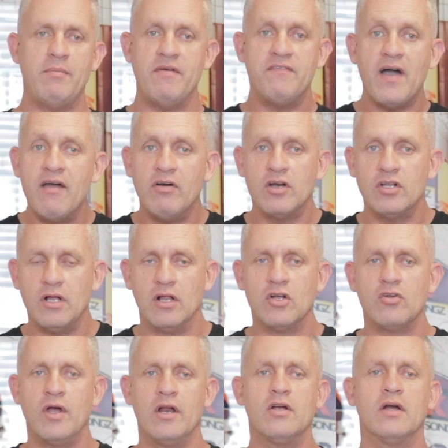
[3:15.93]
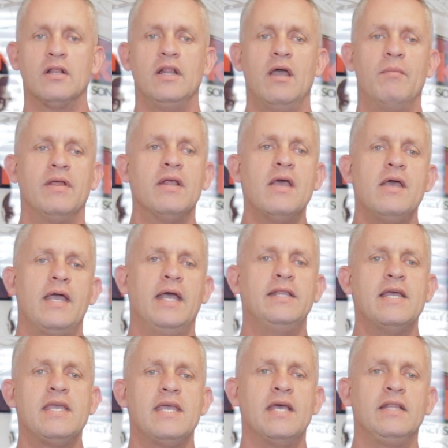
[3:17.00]
maybe $500 credit card limit,
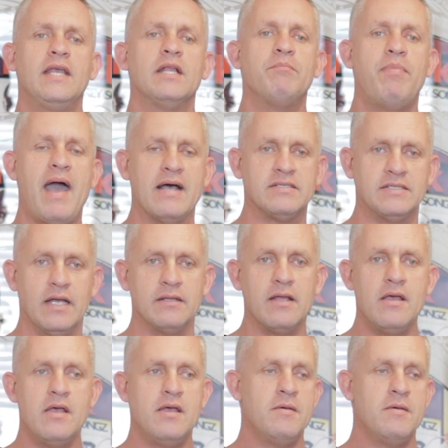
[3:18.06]
and they can't get past that.